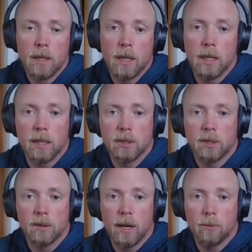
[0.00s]
uh,
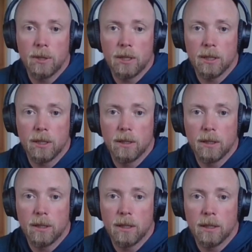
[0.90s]
so that we could
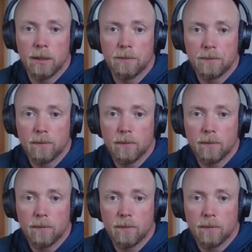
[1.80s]
um,